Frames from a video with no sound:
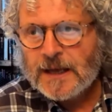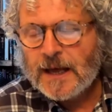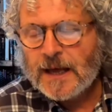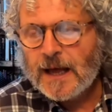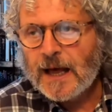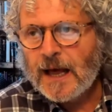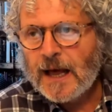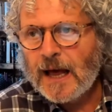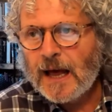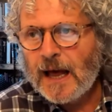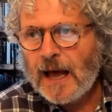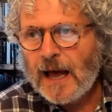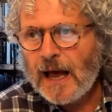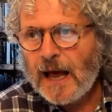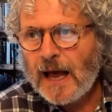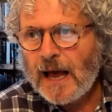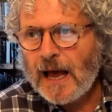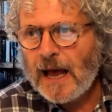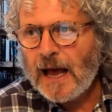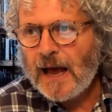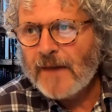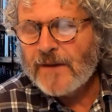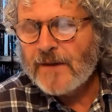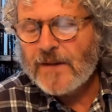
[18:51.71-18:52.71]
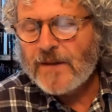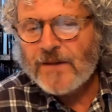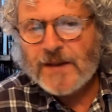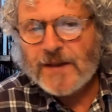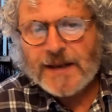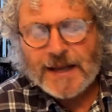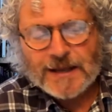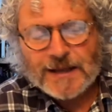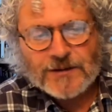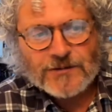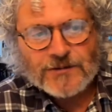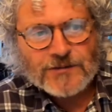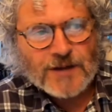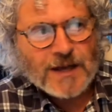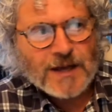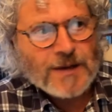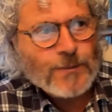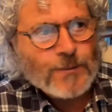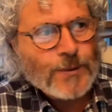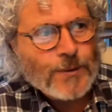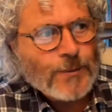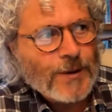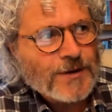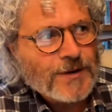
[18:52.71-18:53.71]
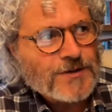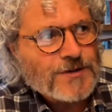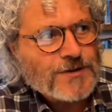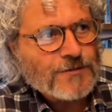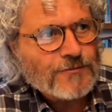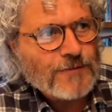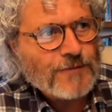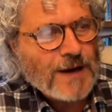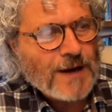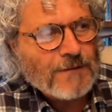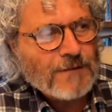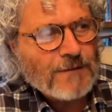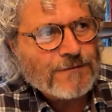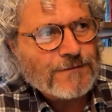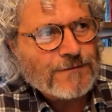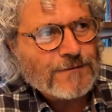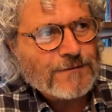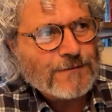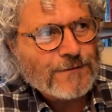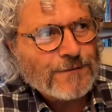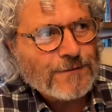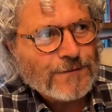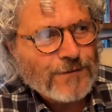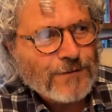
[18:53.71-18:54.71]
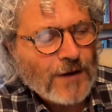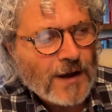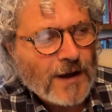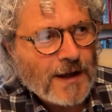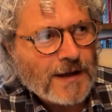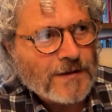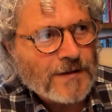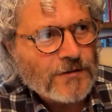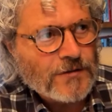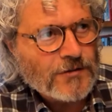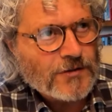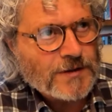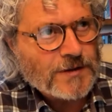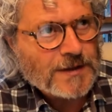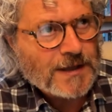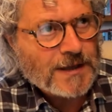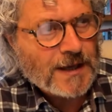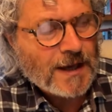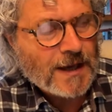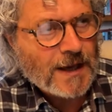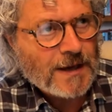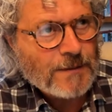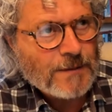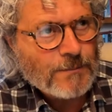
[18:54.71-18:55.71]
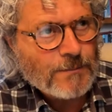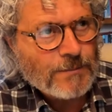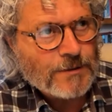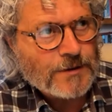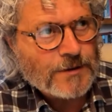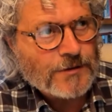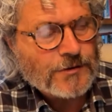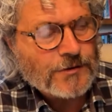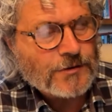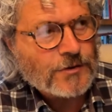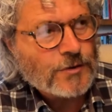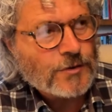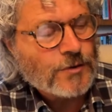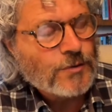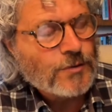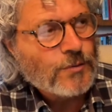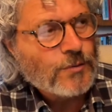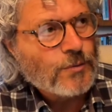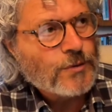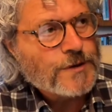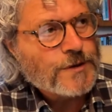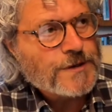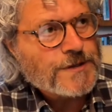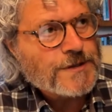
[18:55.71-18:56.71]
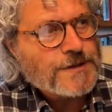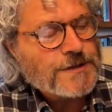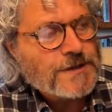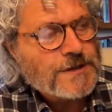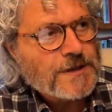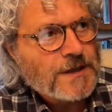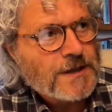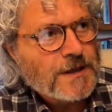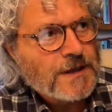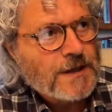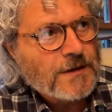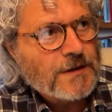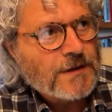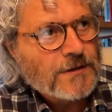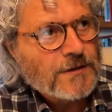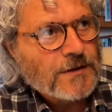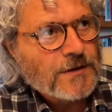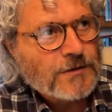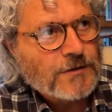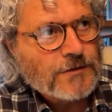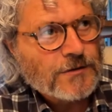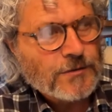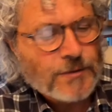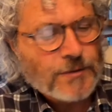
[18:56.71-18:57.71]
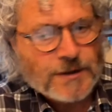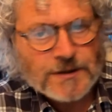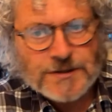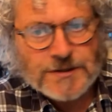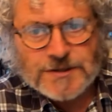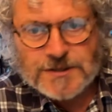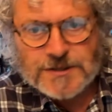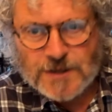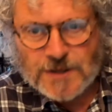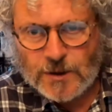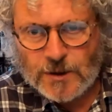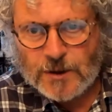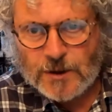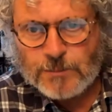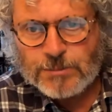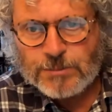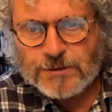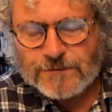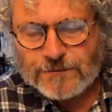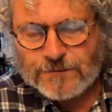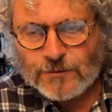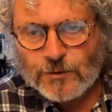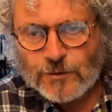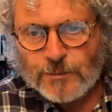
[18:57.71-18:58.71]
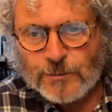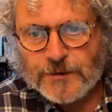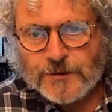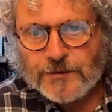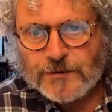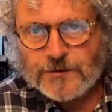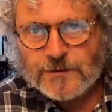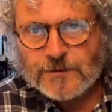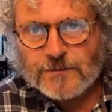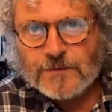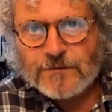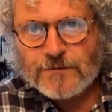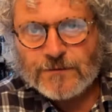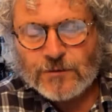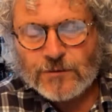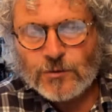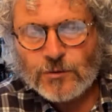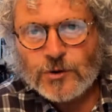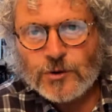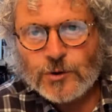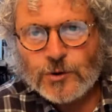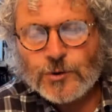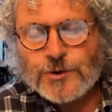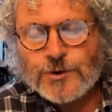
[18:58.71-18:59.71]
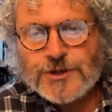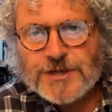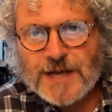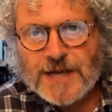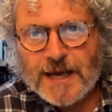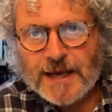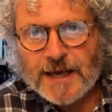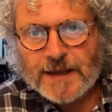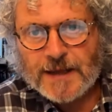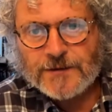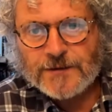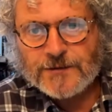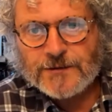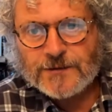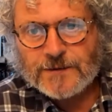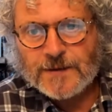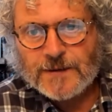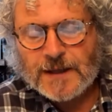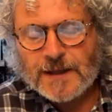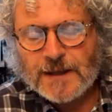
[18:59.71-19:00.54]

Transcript: Uh, and then the next day we went to Ralph Fiennes in Cambridge, who was doing a solo performance of the four quartets.